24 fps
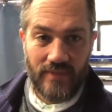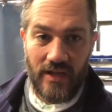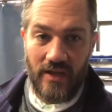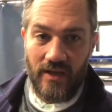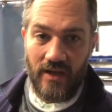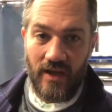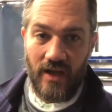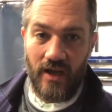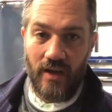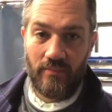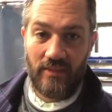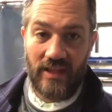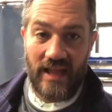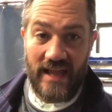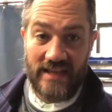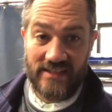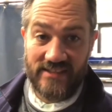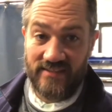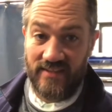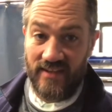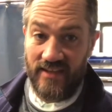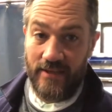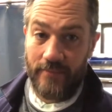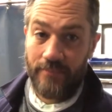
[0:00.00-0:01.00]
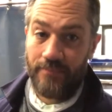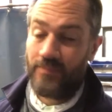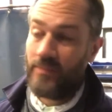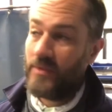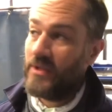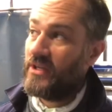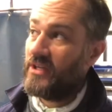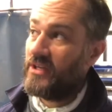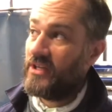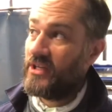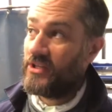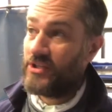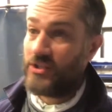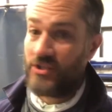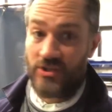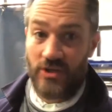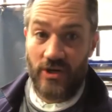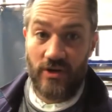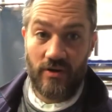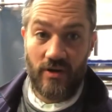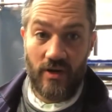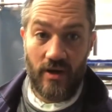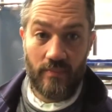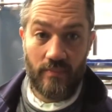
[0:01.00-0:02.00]
Lastly, you need to
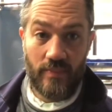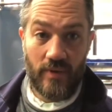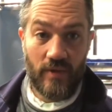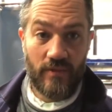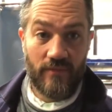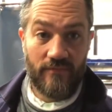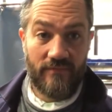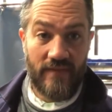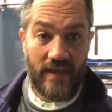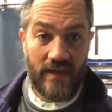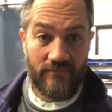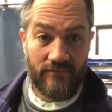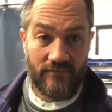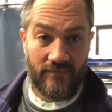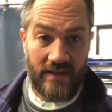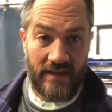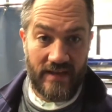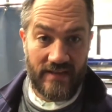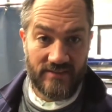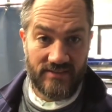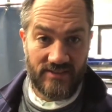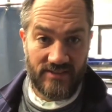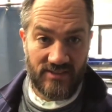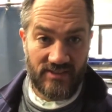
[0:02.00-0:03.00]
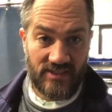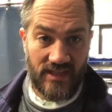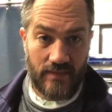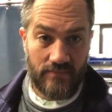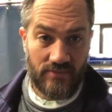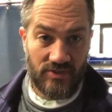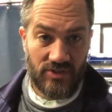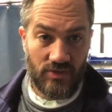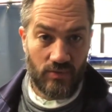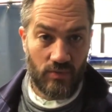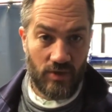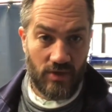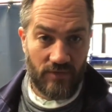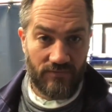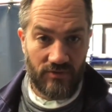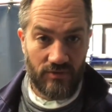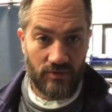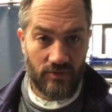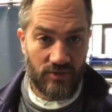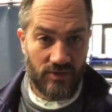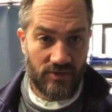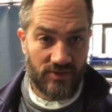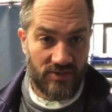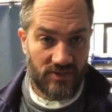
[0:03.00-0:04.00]
turn on both vent fans, the same as you would if you
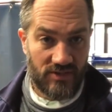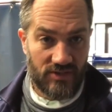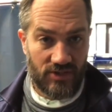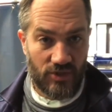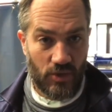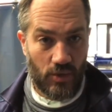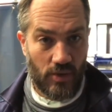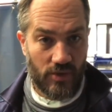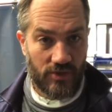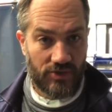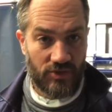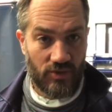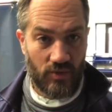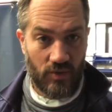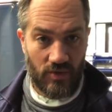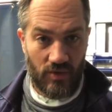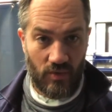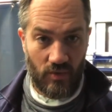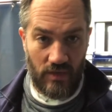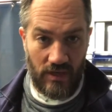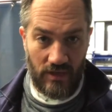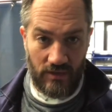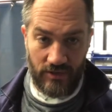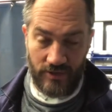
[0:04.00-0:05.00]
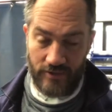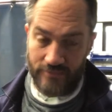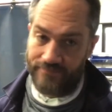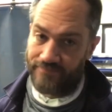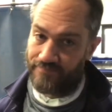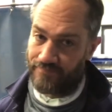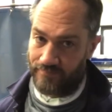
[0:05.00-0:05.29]
were using the torch or the welder.